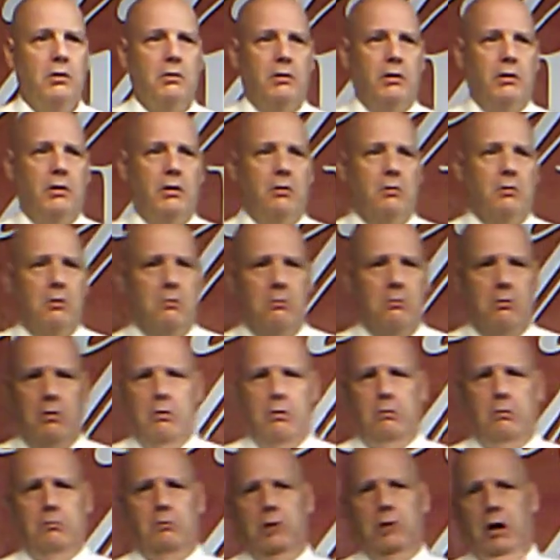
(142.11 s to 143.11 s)
know,
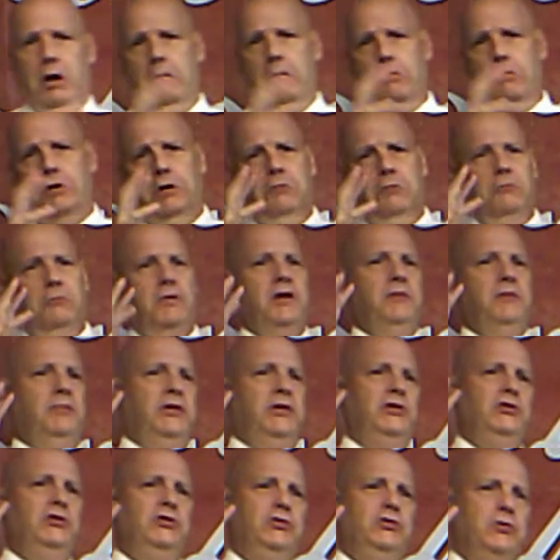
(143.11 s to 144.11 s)
well, how can we
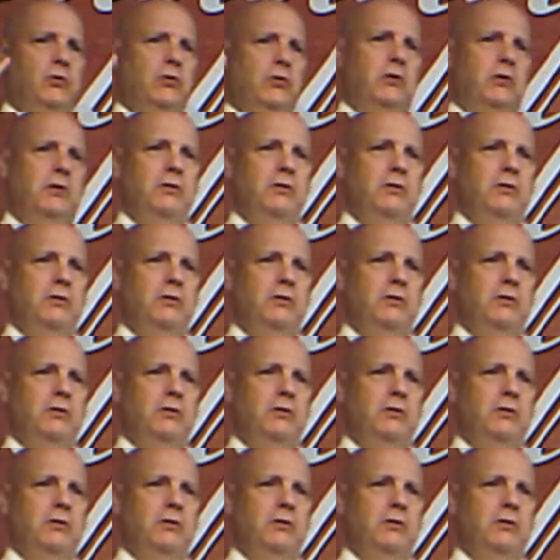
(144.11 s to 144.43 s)
be sure